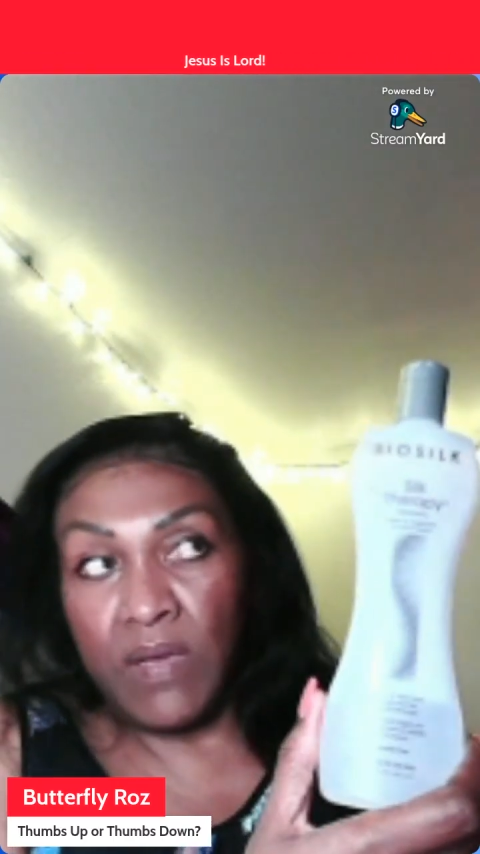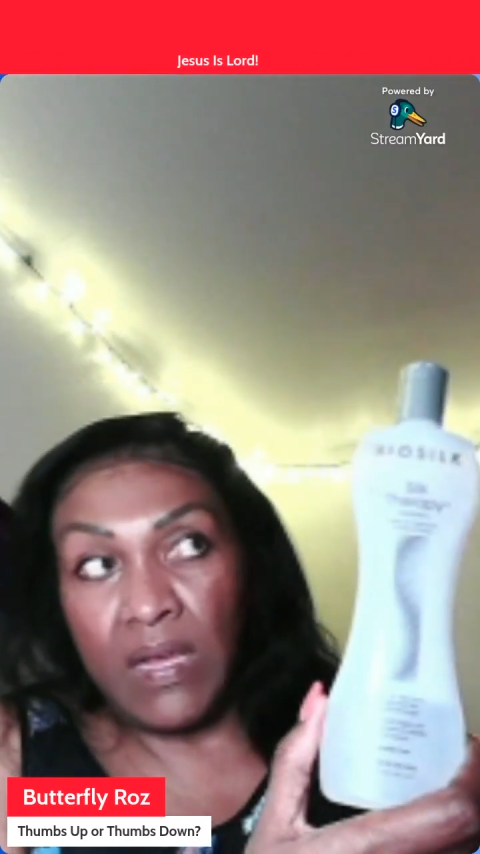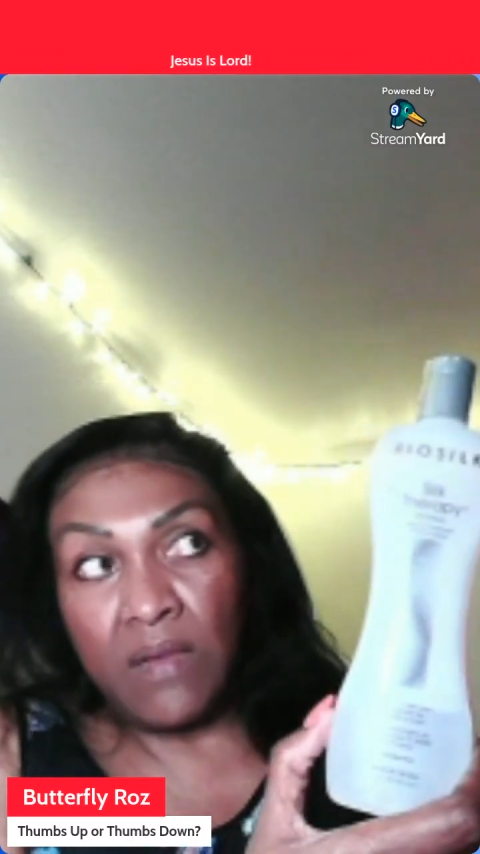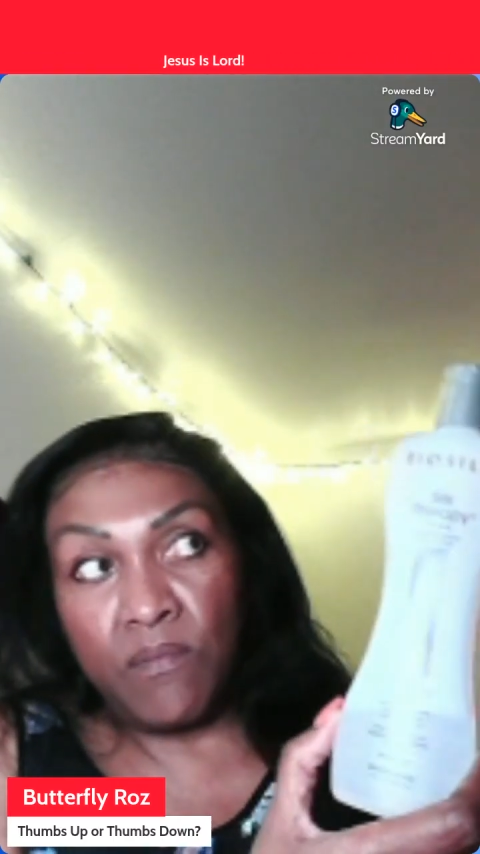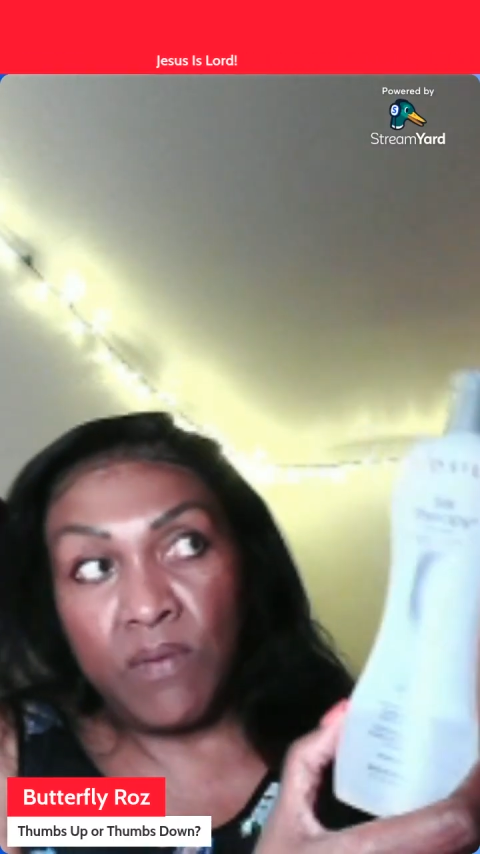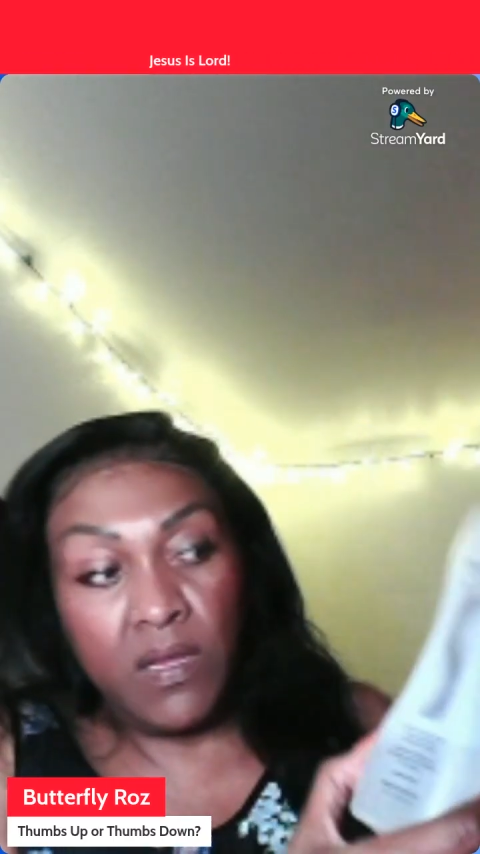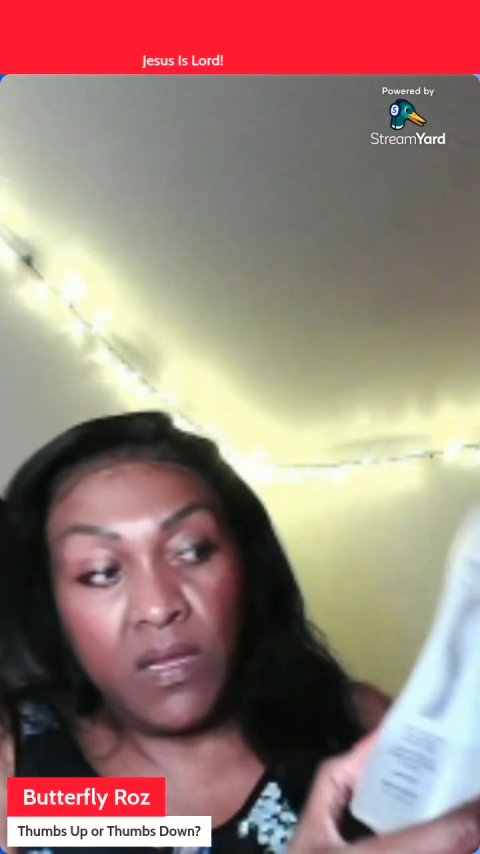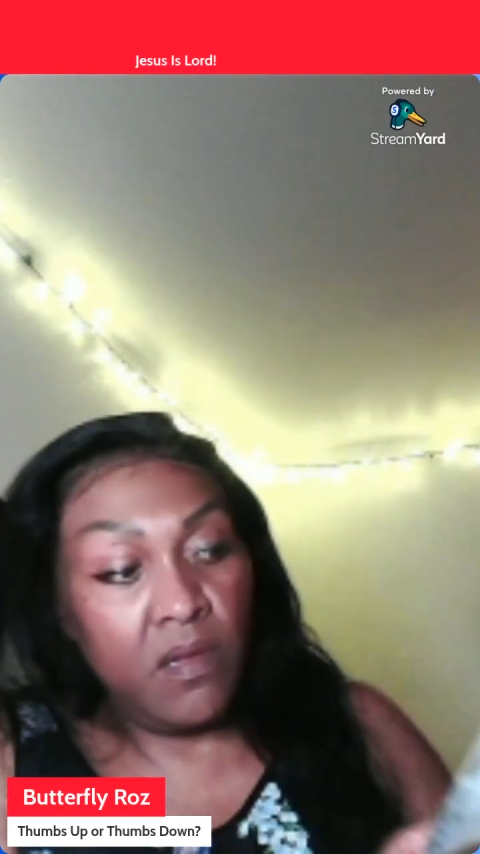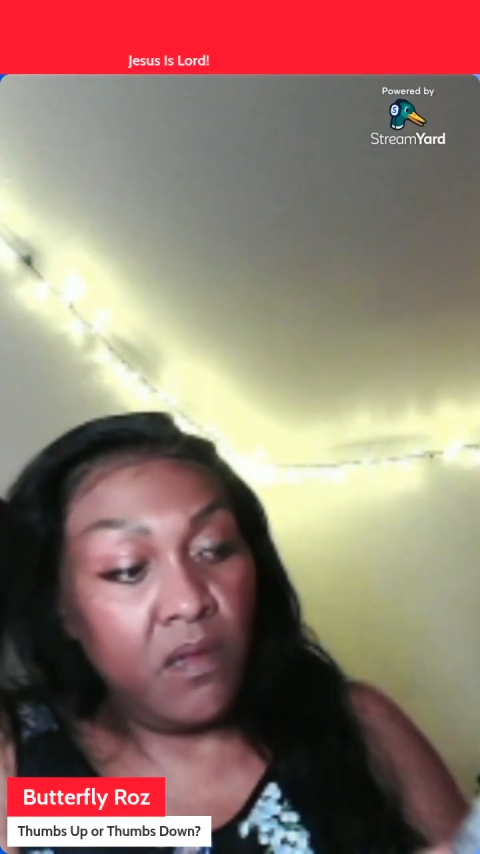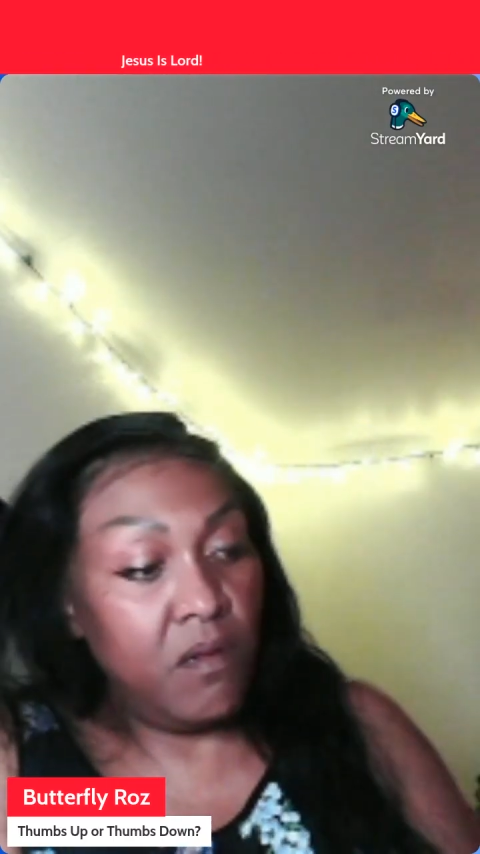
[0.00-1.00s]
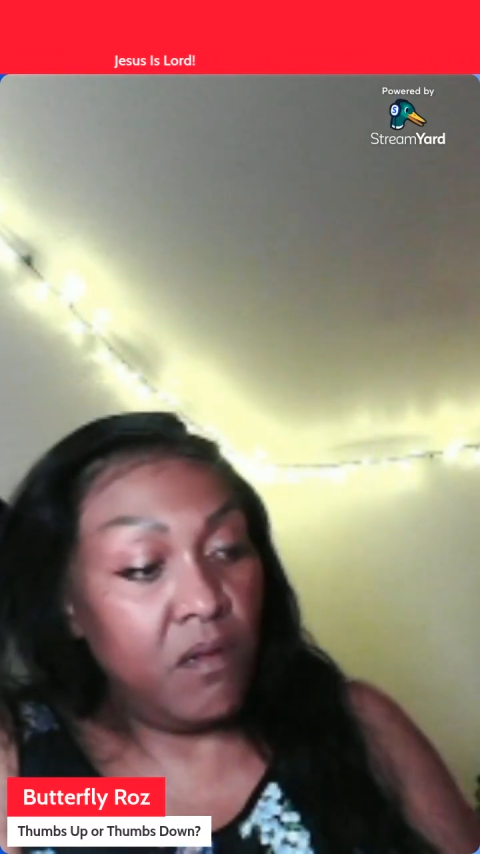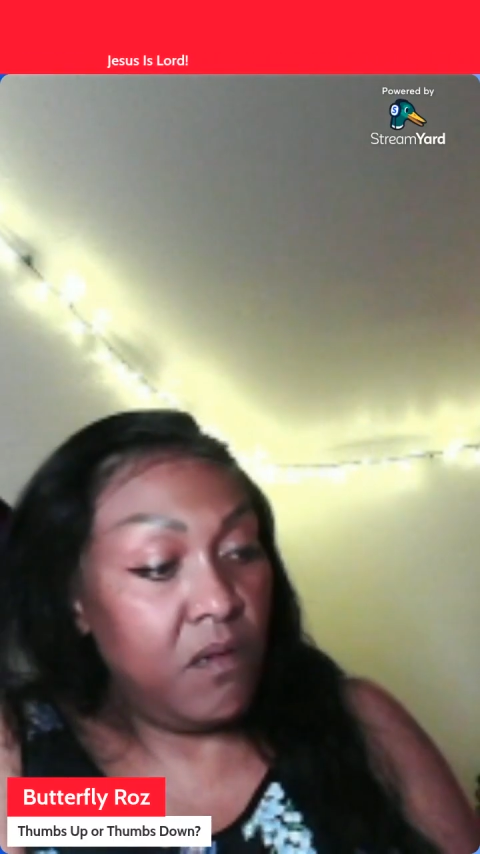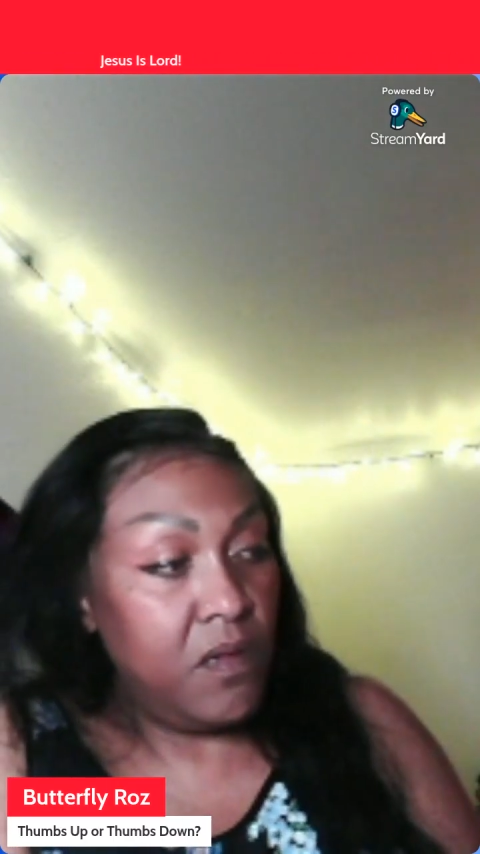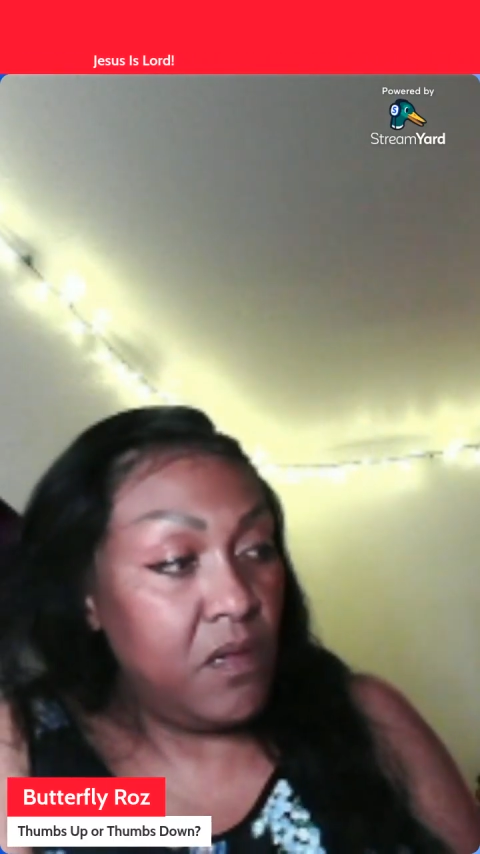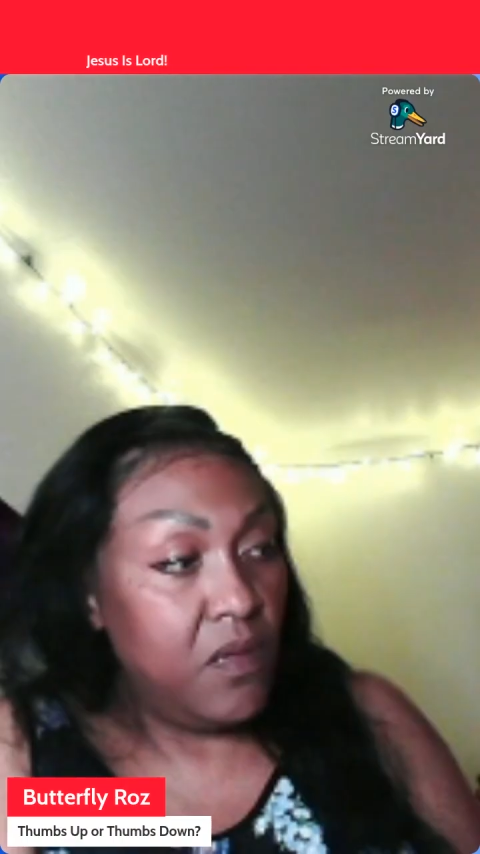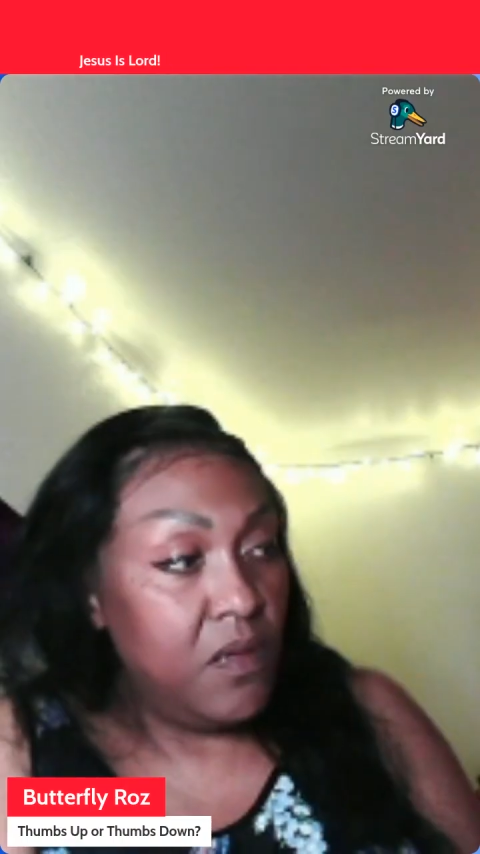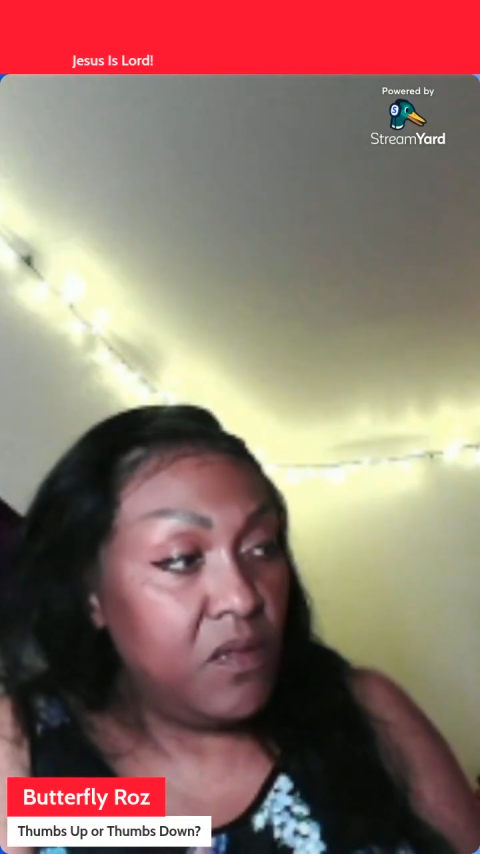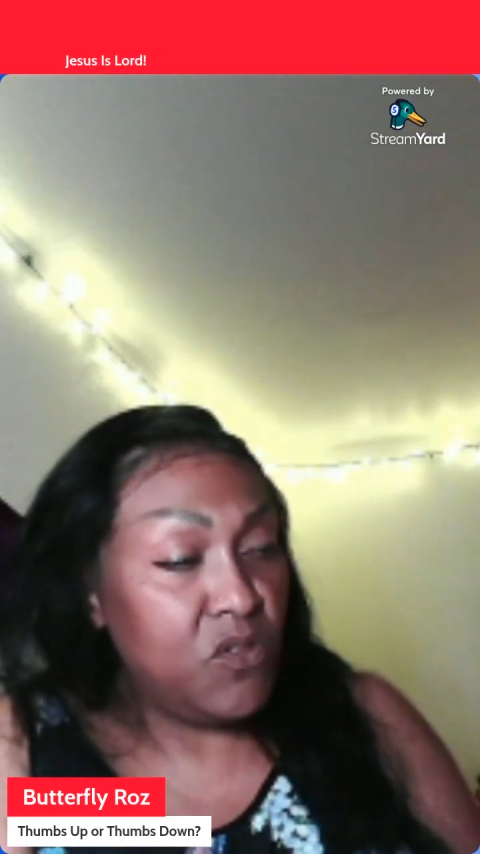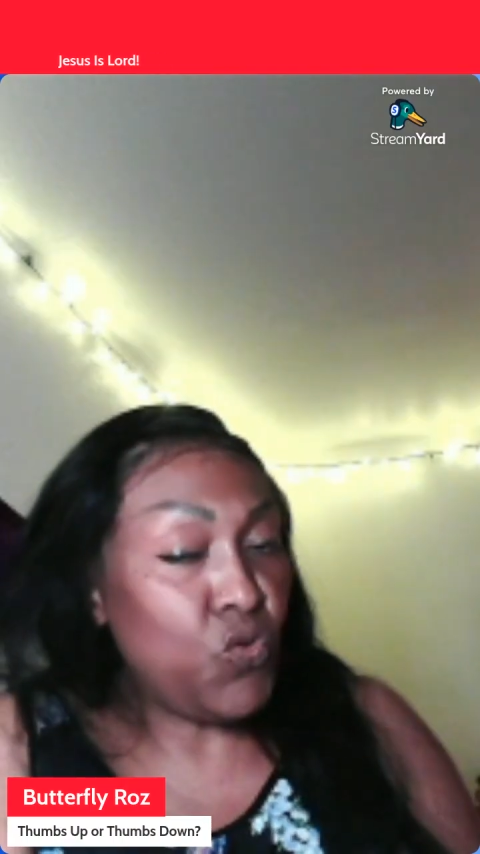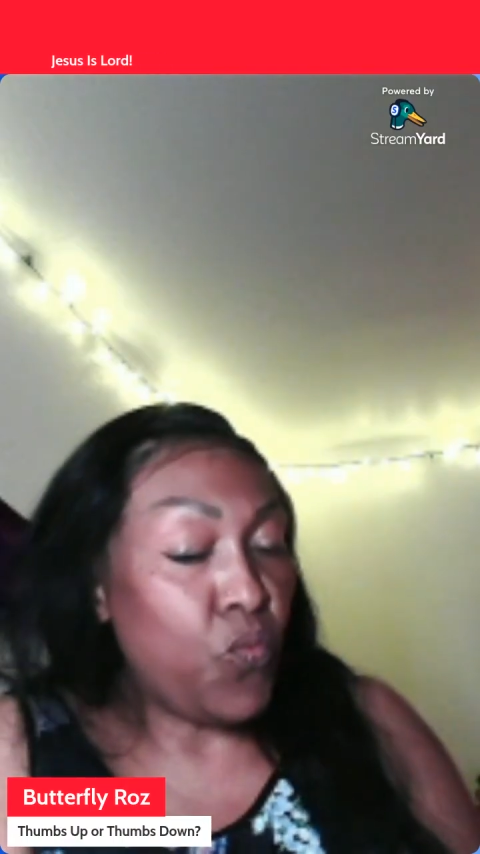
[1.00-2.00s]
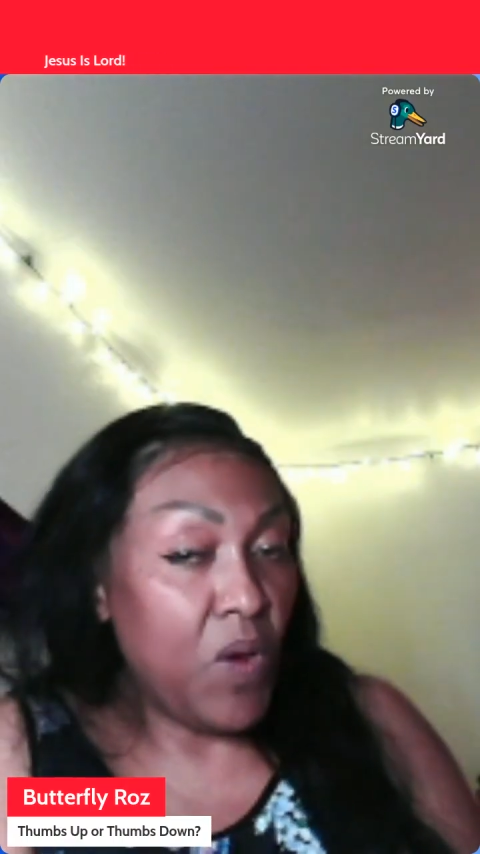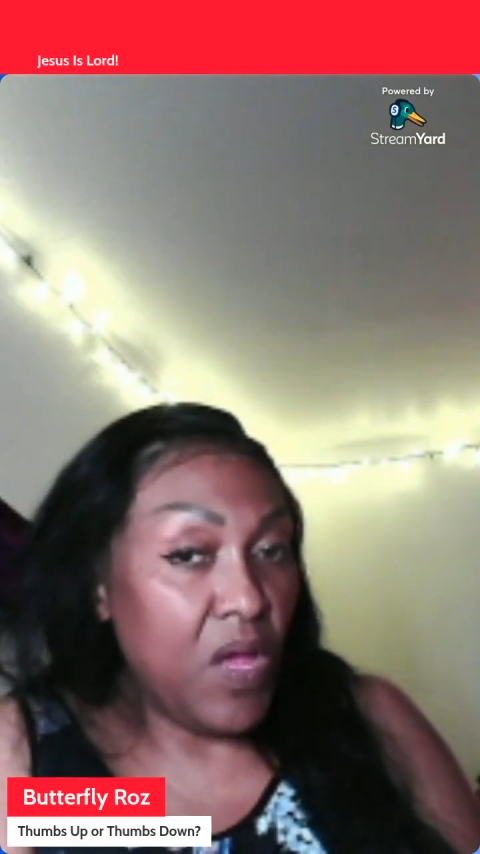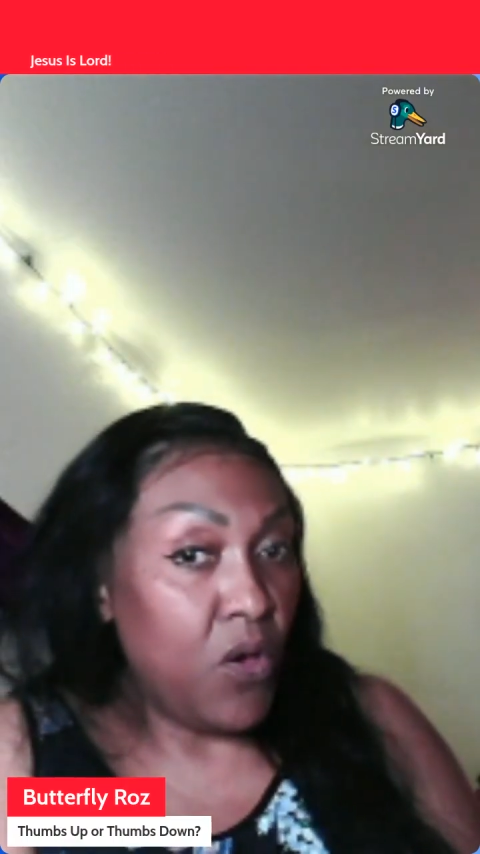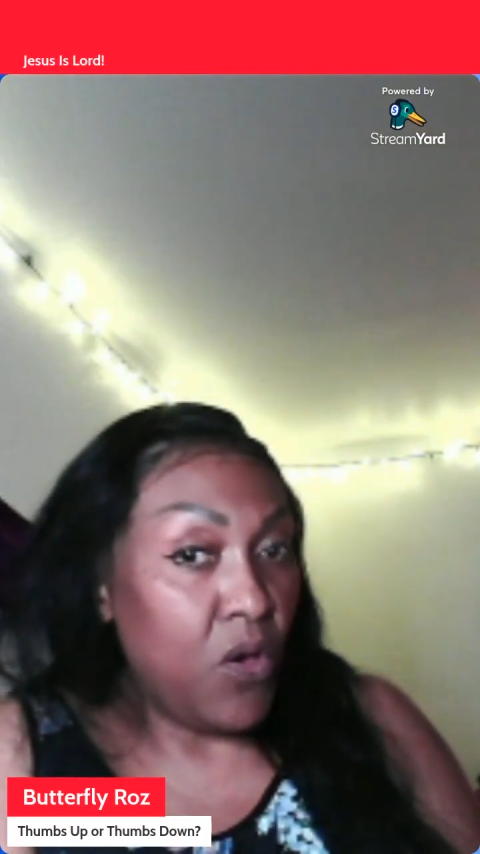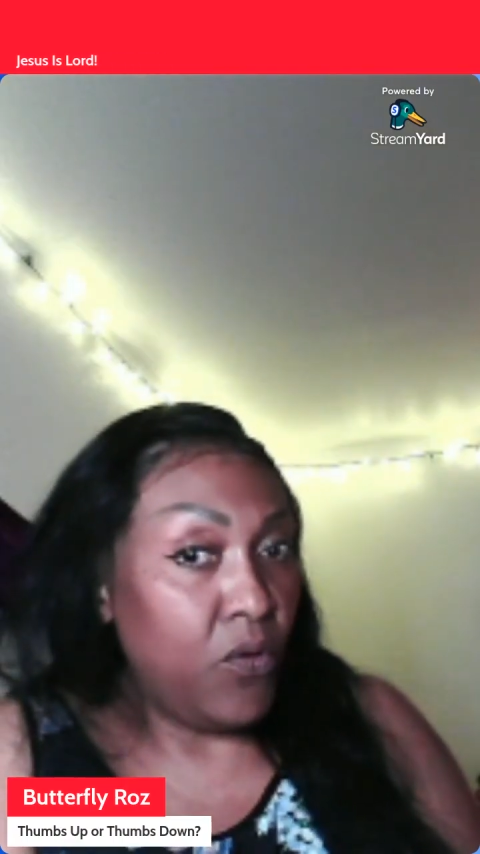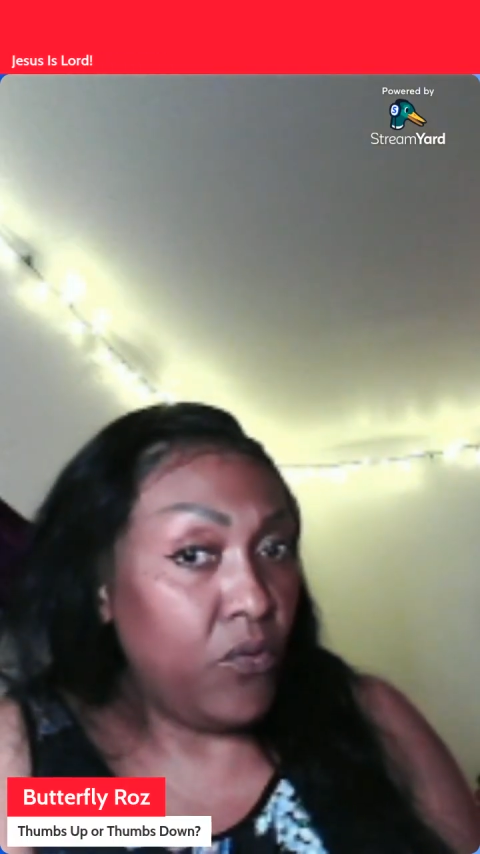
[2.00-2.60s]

be 12,